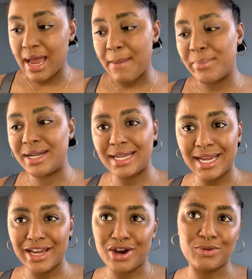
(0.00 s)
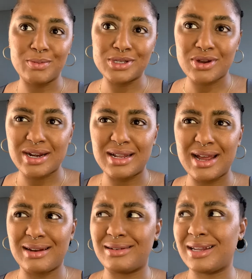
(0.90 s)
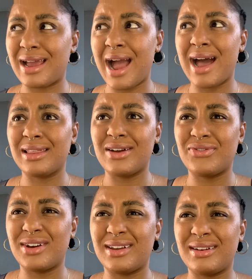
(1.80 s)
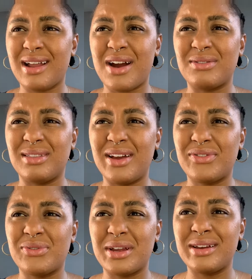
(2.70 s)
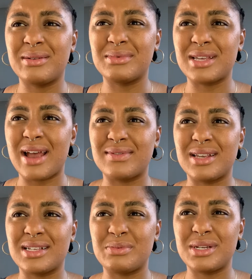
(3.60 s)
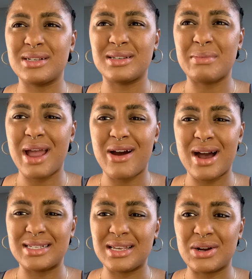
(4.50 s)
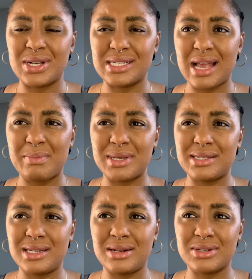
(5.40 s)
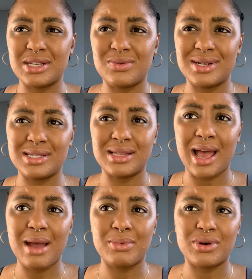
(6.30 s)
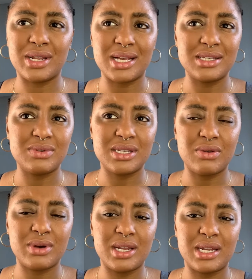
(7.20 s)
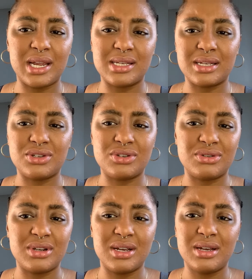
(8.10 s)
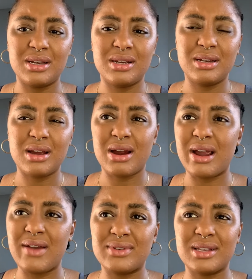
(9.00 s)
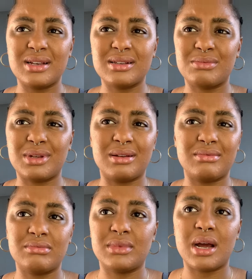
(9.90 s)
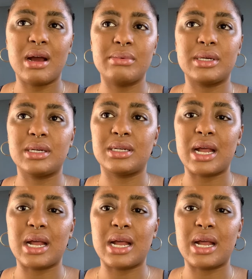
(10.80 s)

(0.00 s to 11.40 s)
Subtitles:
But then a rumor started that the guy I left with him to have sex because somehow I sat on his lap, and sitting on someone's lap or dancing with someone indicates that you are having sex. I'm like, no, I'm good.